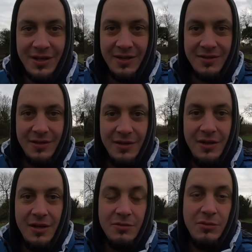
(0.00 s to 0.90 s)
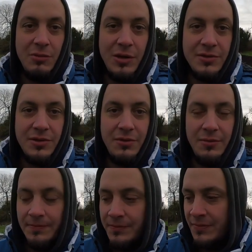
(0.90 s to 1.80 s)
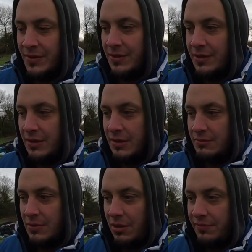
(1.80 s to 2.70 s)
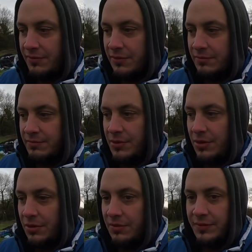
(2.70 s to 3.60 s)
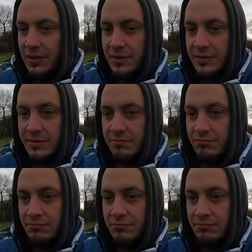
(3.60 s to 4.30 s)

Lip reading: And we want to offer all of these